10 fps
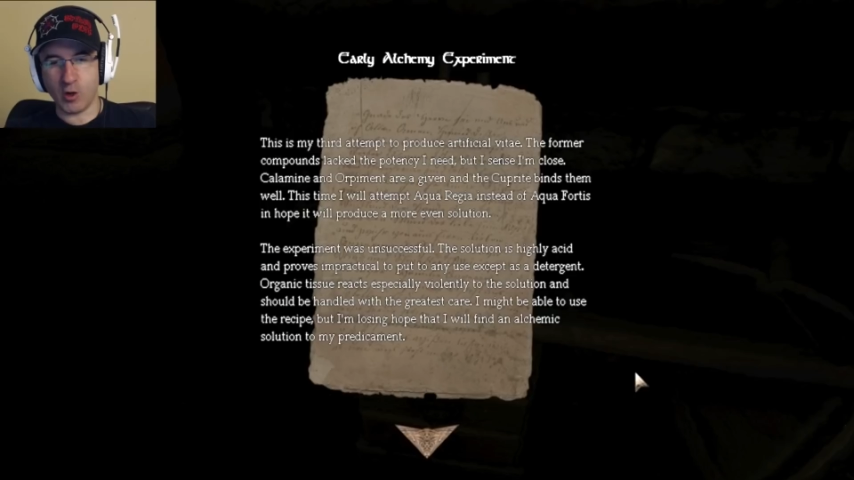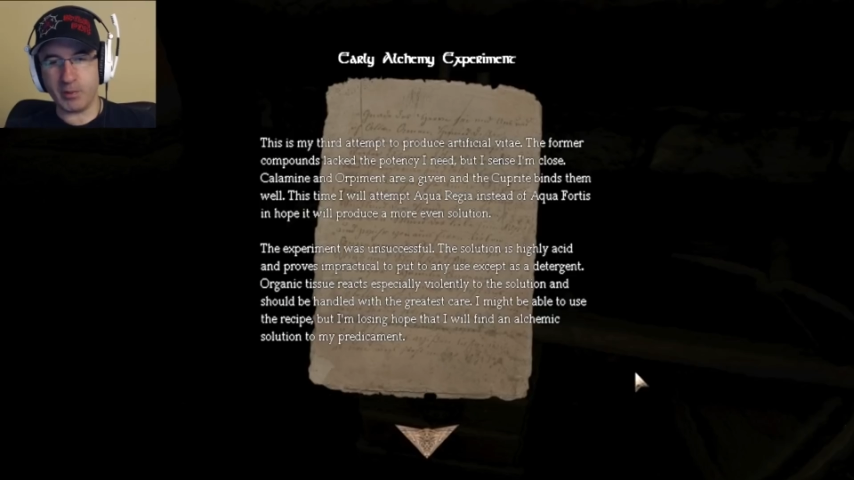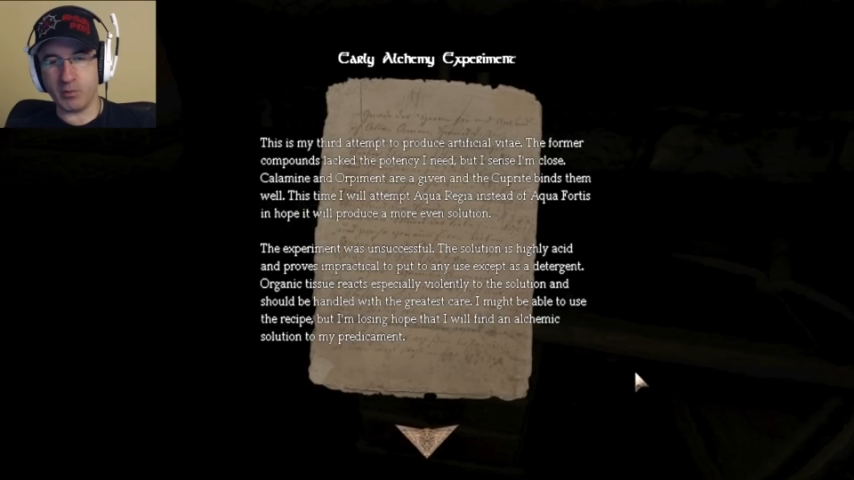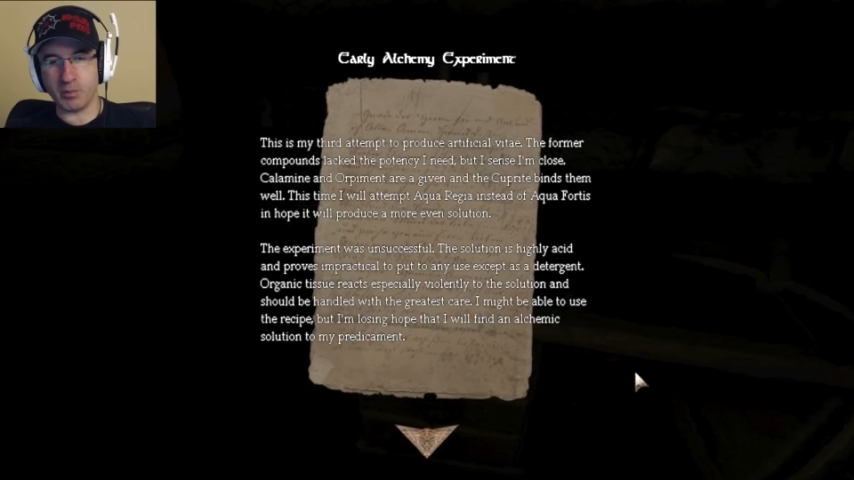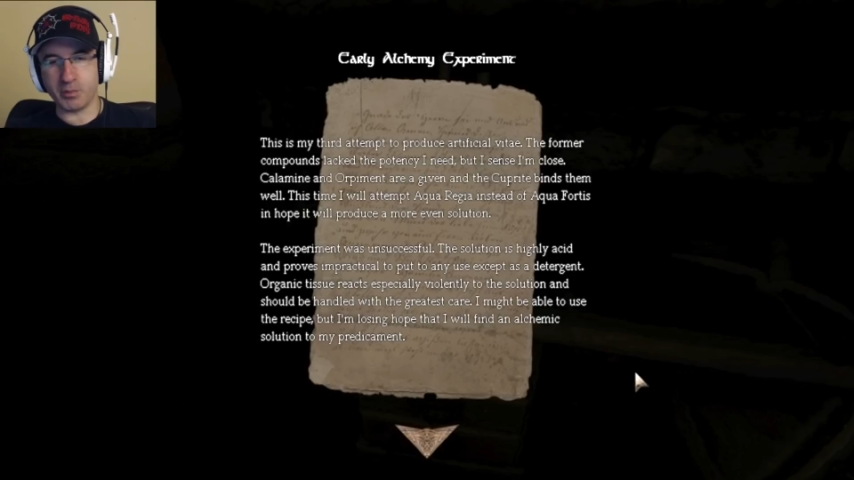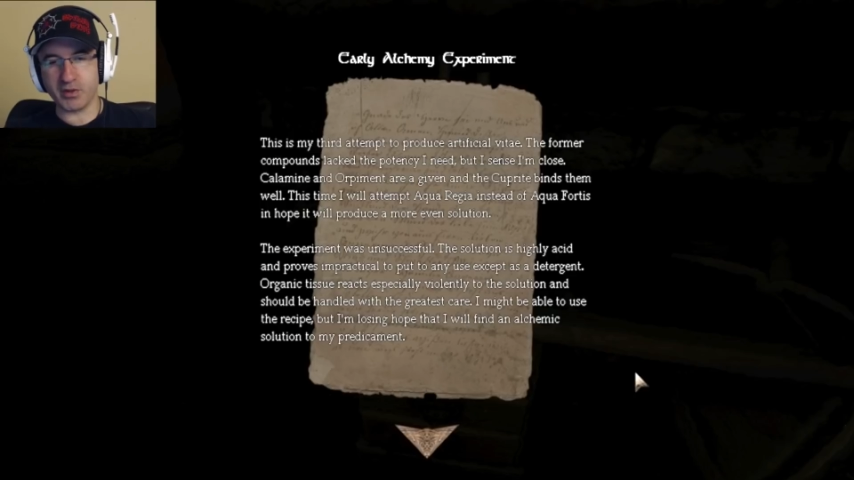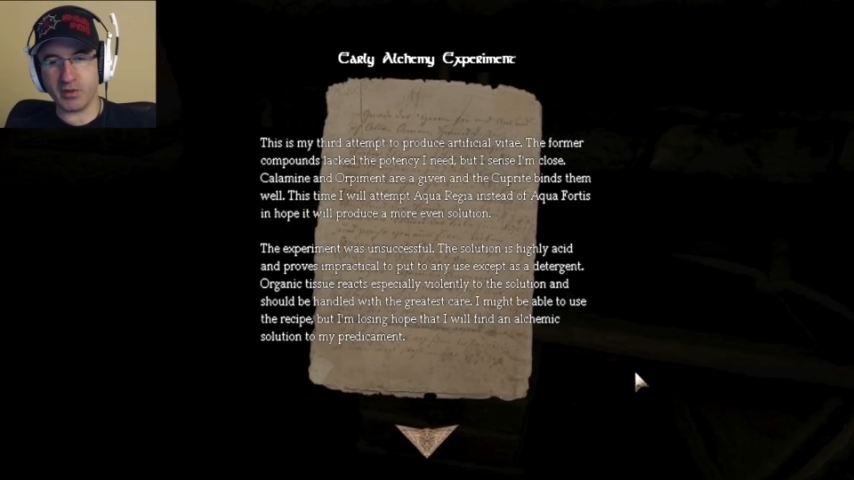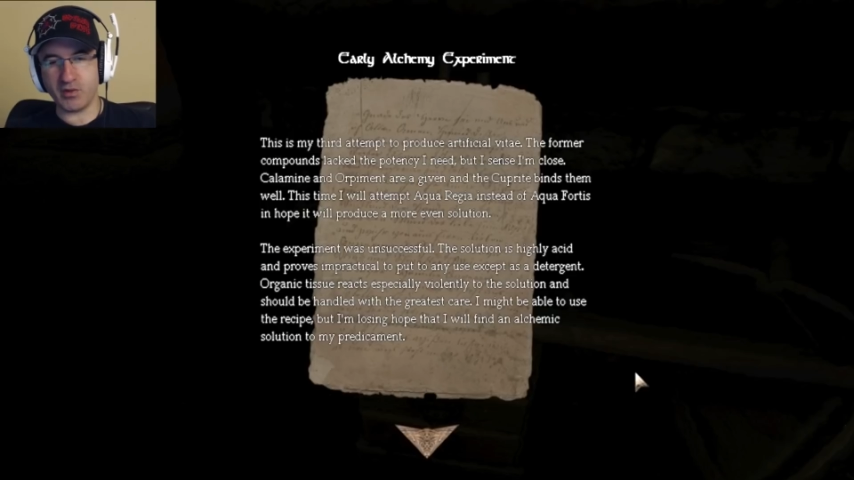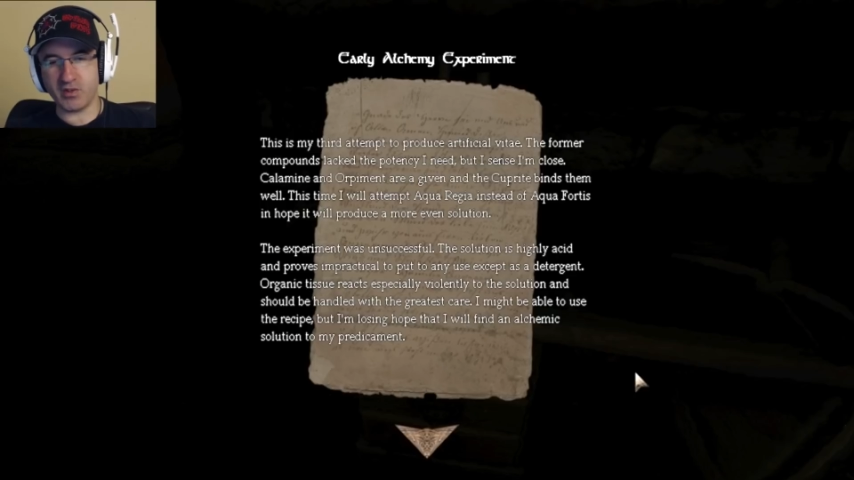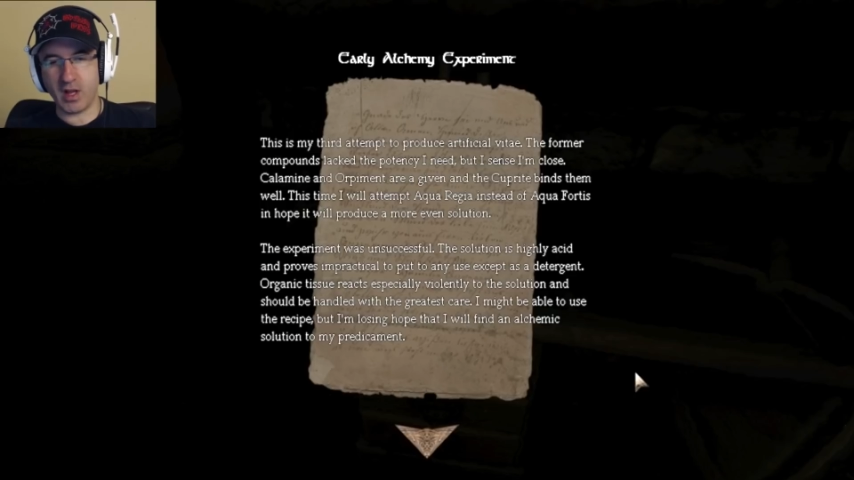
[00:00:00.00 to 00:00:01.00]
it will
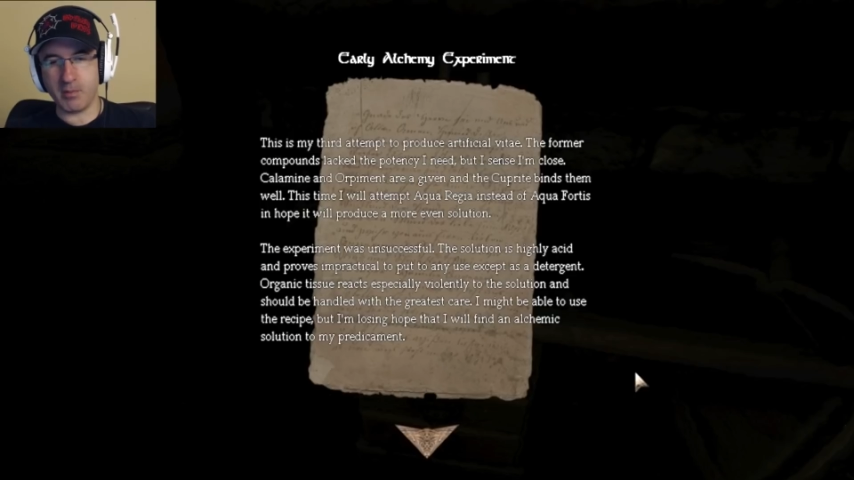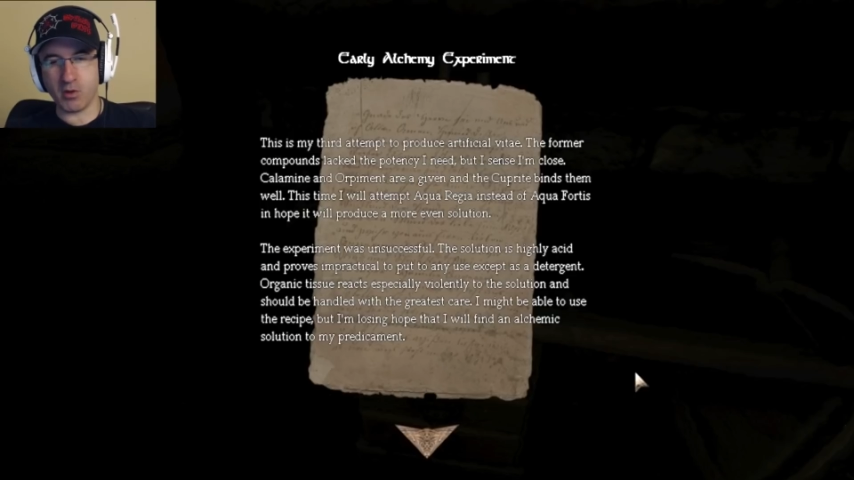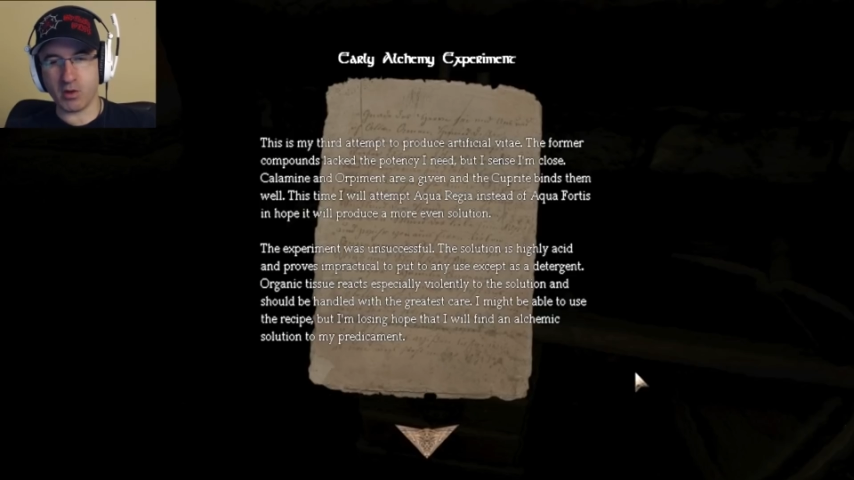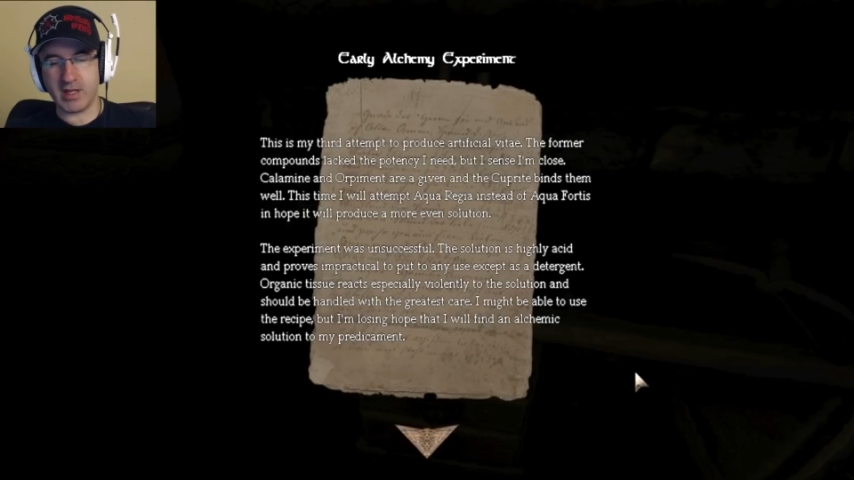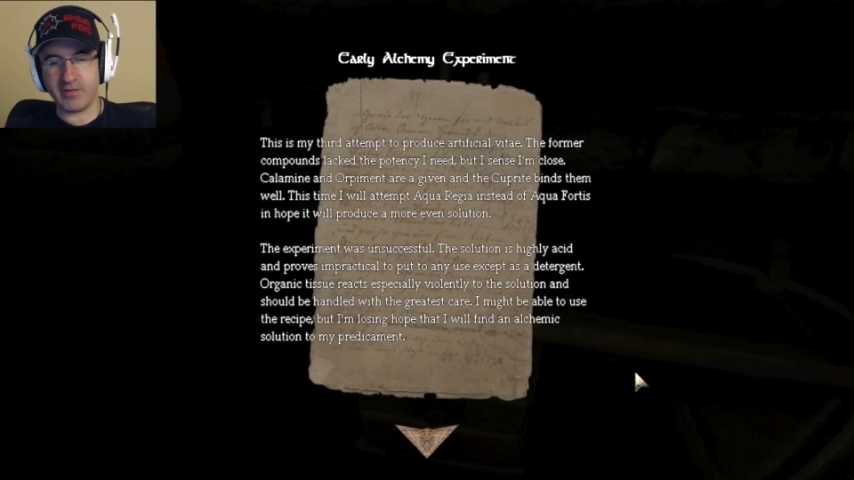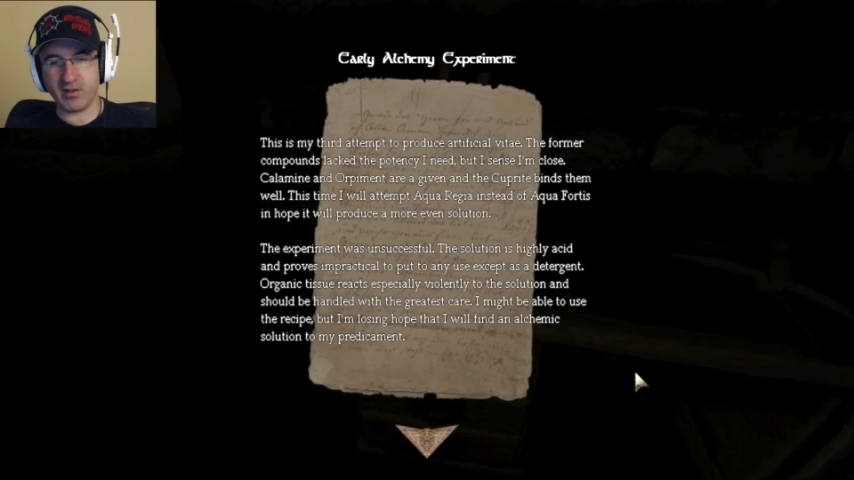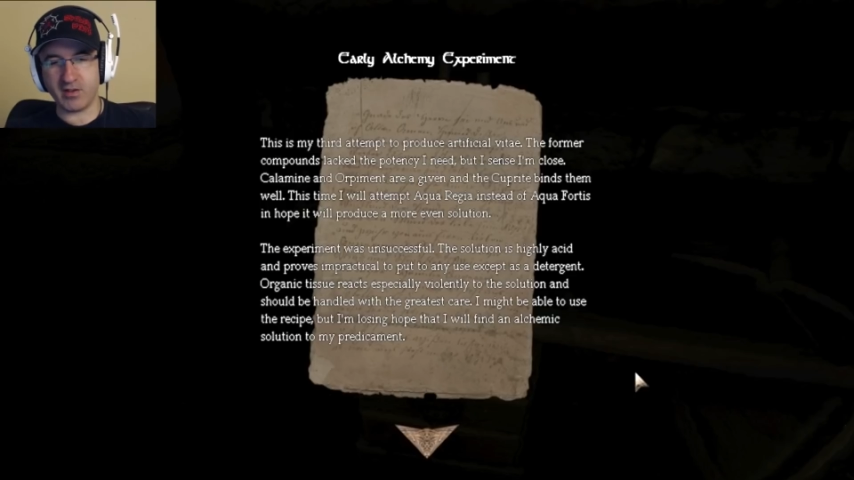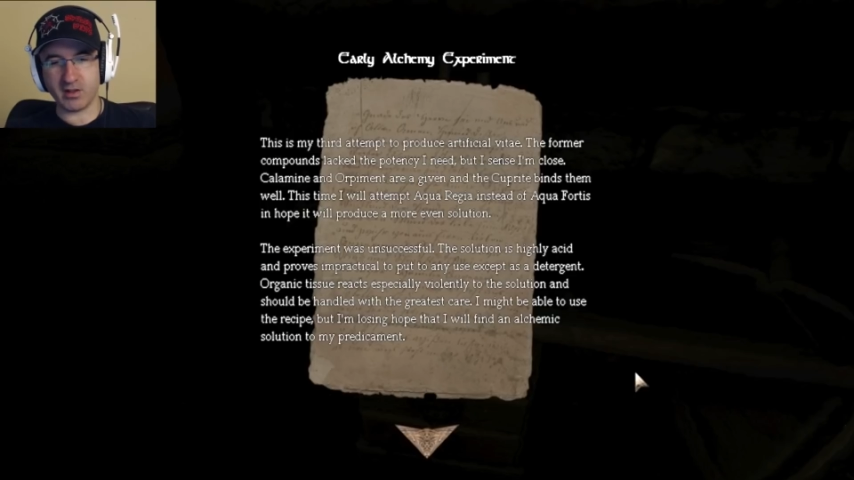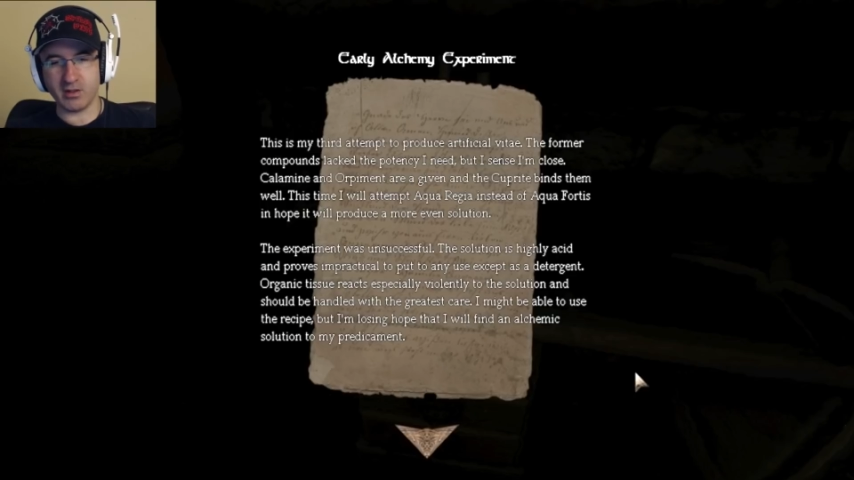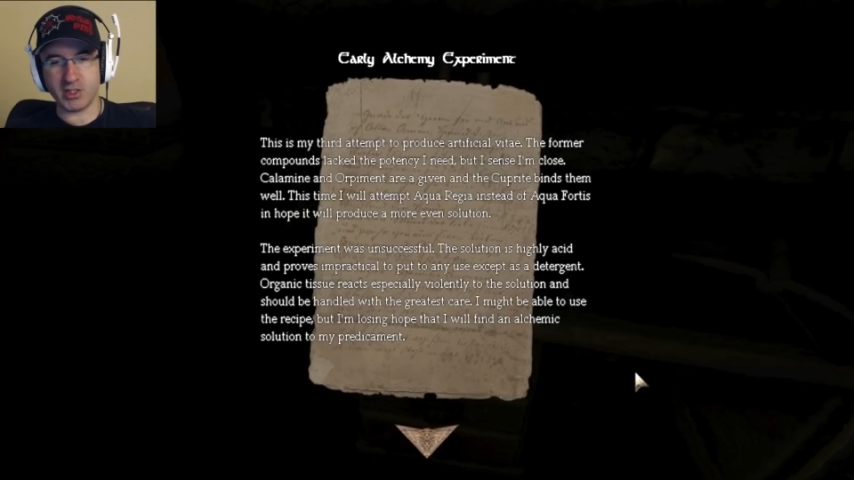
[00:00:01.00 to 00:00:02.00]
produce a more even
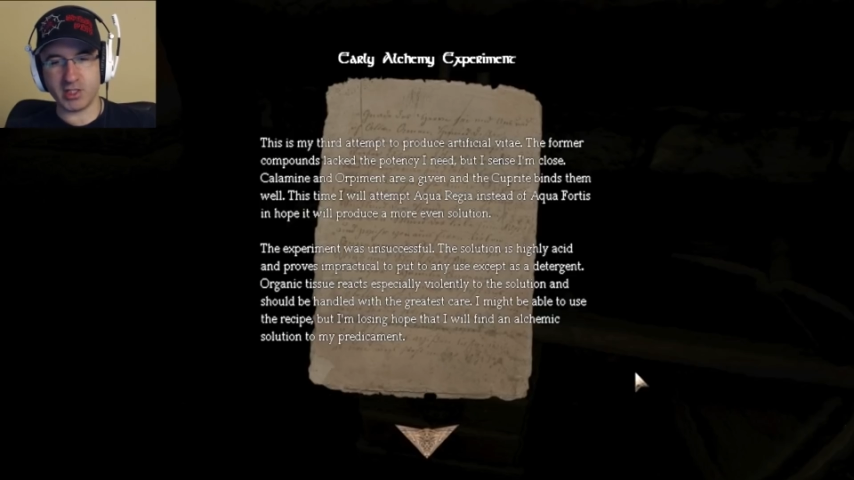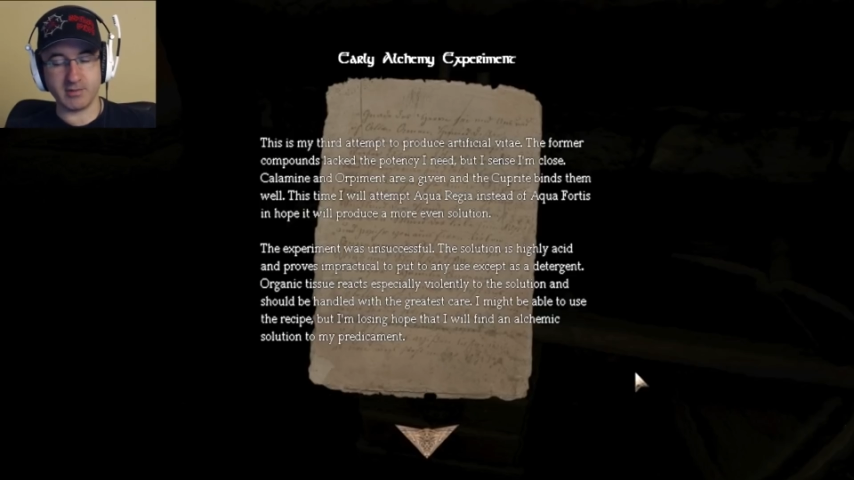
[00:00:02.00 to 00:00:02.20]
solution.